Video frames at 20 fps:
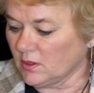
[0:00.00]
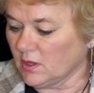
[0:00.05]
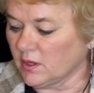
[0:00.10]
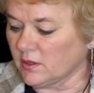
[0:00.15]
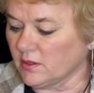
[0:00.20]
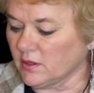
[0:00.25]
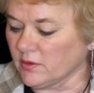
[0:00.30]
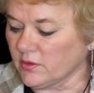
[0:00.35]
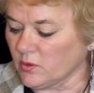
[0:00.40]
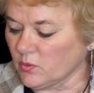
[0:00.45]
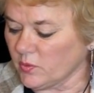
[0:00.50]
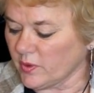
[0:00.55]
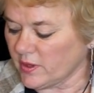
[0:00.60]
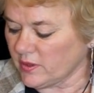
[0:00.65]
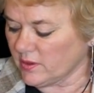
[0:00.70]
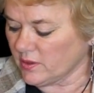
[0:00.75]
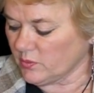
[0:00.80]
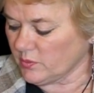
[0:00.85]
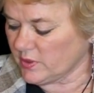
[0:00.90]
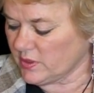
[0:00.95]
Another
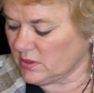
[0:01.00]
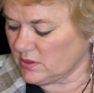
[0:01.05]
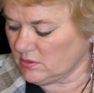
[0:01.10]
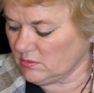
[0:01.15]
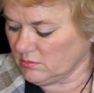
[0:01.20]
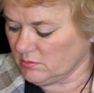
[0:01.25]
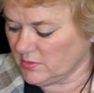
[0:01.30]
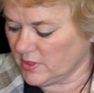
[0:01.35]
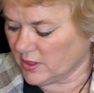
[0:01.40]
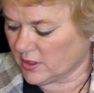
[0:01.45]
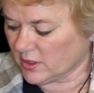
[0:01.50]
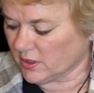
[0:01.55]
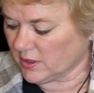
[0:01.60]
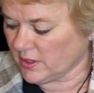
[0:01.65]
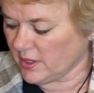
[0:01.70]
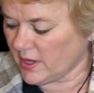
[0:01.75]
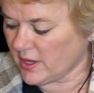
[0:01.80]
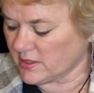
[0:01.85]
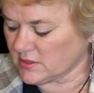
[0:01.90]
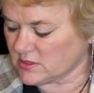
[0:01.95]
way that we make our
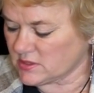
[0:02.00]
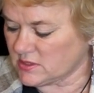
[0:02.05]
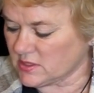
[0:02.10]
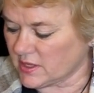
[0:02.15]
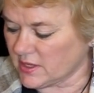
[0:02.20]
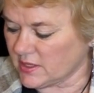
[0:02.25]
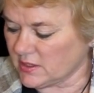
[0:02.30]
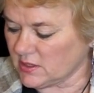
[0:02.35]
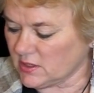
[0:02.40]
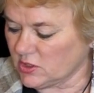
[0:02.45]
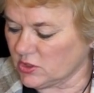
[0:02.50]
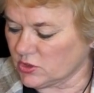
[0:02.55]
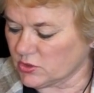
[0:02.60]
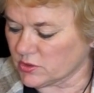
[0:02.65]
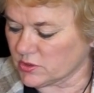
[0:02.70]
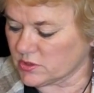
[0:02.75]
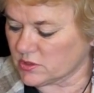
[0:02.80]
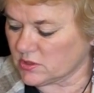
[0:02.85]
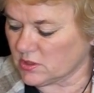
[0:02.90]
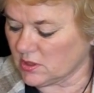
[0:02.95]
cat's diet
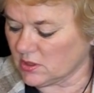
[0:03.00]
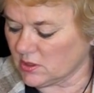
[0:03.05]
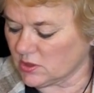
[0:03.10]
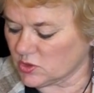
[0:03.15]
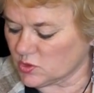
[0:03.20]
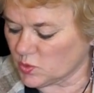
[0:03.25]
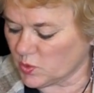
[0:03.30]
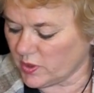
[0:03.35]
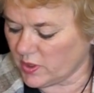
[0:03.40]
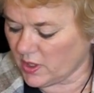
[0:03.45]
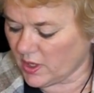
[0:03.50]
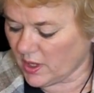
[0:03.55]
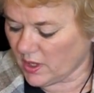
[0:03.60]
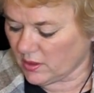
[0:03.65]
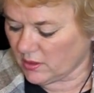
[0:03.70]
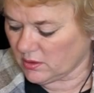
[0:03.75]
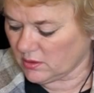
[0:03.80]
interesting is we